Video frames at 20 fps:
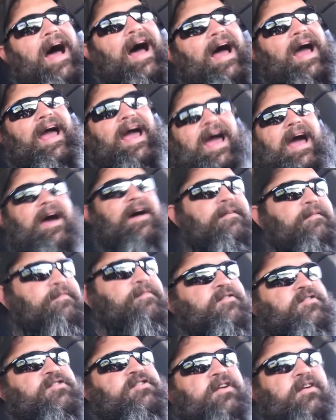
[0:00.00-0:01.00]
I have
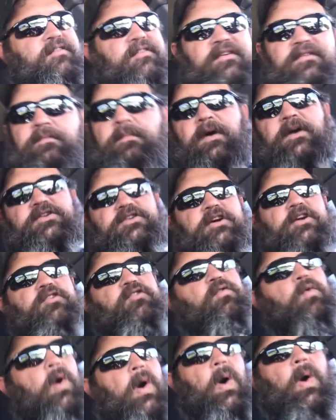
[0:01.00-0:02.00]
just as much
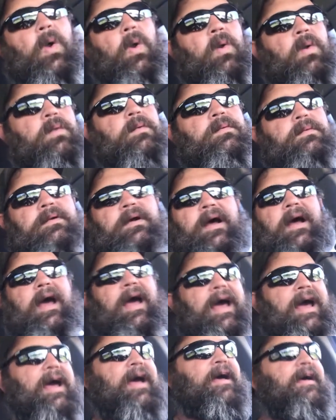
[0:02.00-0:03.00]
control
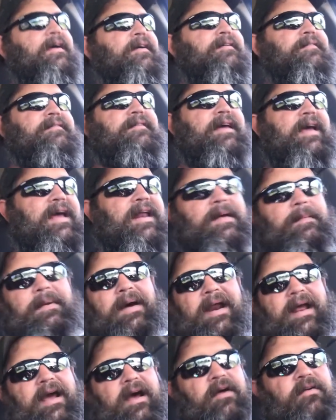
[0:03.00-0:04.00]
as
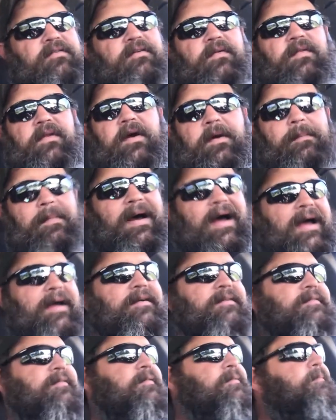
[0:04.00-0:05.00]
anybody else on their
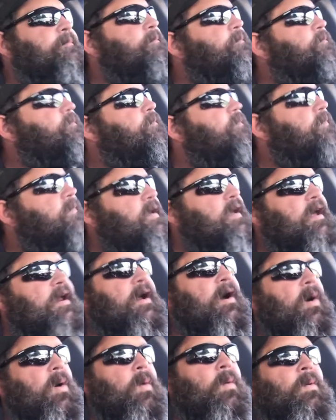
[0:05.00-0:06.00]
bikes. You
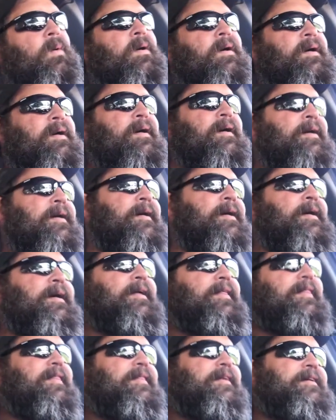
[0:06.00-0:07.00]
know,
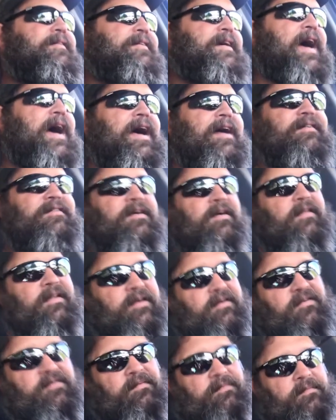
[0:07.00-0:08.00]
these guys on
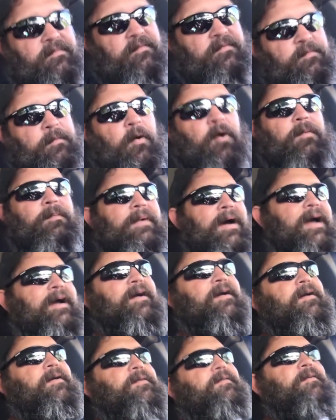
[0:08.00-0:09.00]
these sport
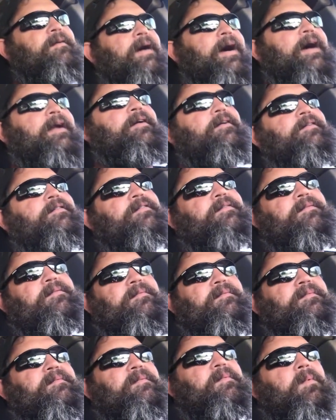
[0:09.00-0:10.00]
bike cruiser riders
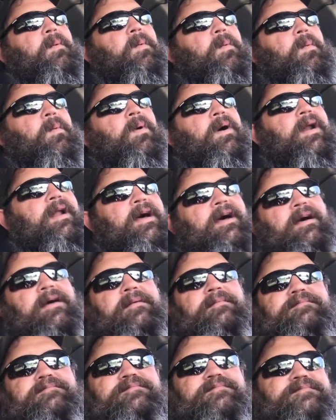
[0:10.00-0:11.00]
want
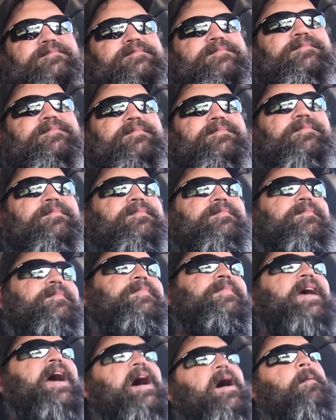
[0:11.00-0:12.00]
to
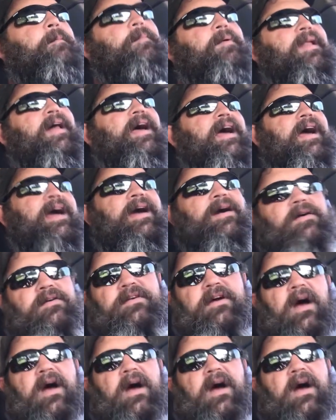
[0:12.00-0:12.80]
downplay or